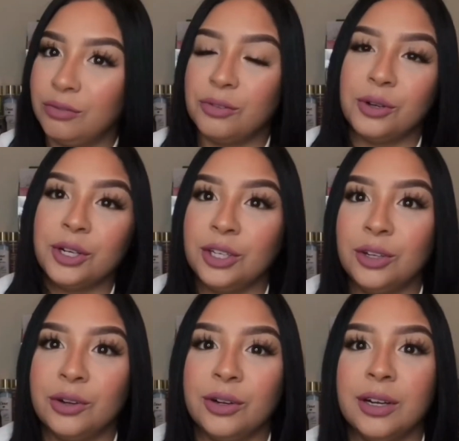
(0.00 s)
for
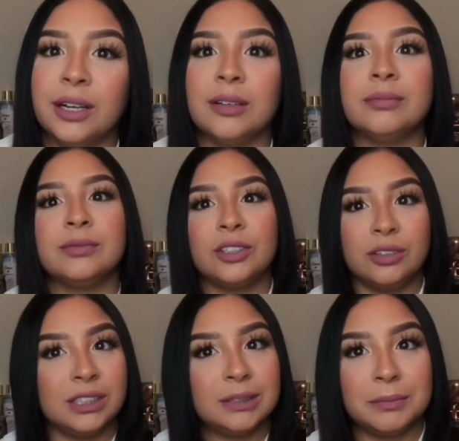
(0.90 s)
your
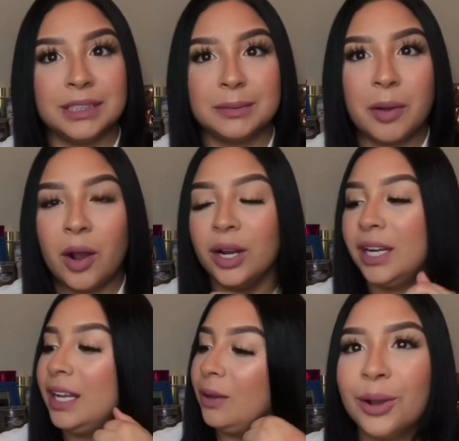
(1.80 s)
Christmas
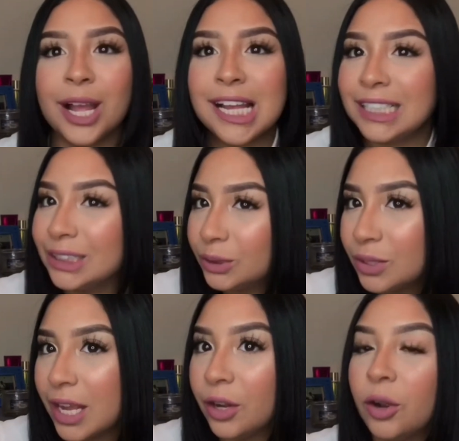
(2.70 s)
party. Go ahead and do
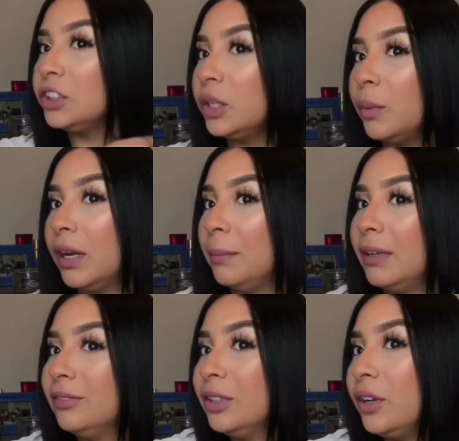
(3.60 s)
that, girl. I'm actually wearing
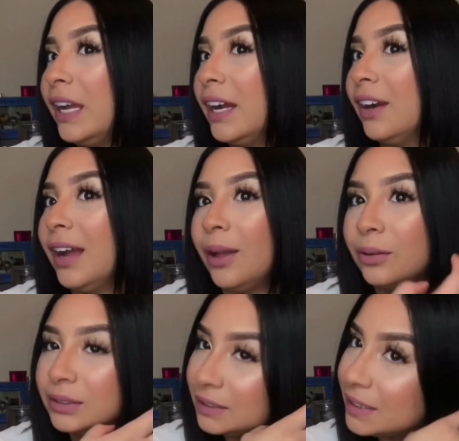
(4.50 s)
my real hair
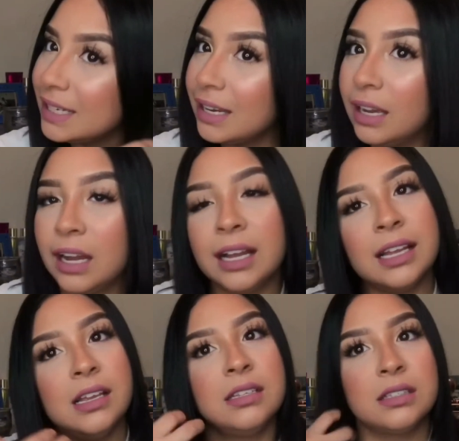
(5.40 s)
out today,
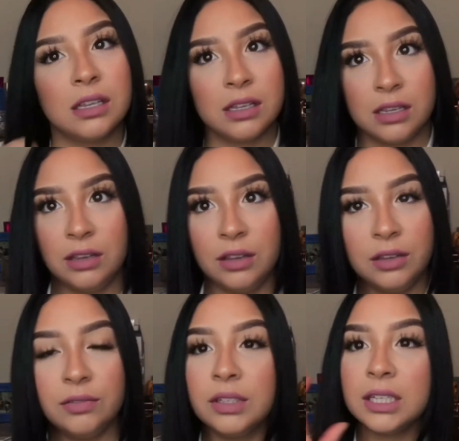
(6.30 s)
guys.
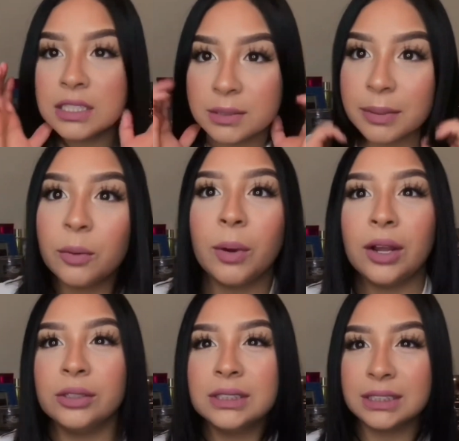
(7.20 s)
I feel like it's been a
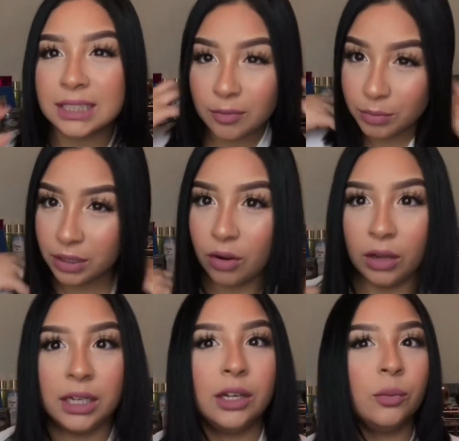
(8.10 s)
while since I've been
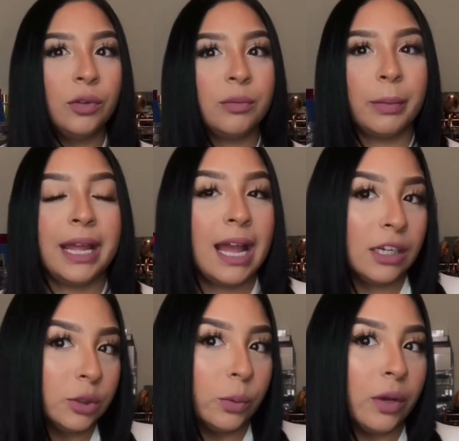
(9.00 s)
on here with my
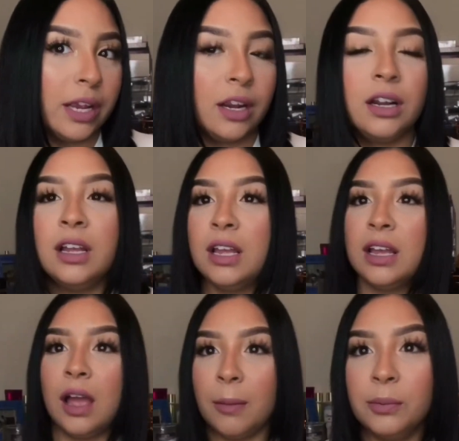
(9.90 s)
actual hair.
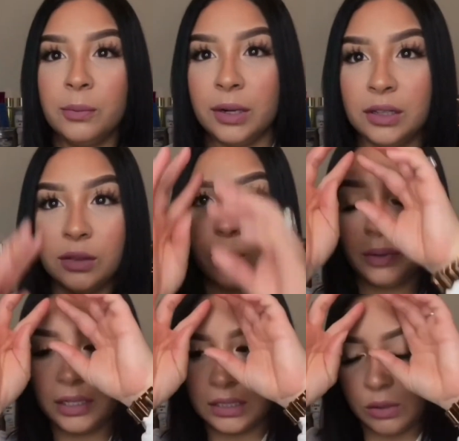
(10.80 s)
I've been wearing the
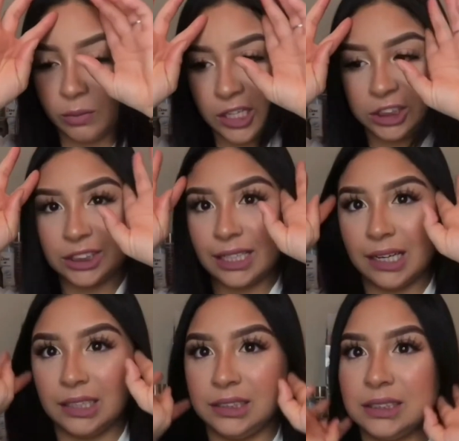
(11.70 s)
wig so much
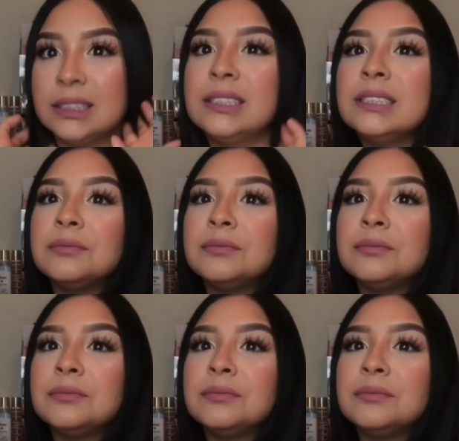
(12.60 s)
that I just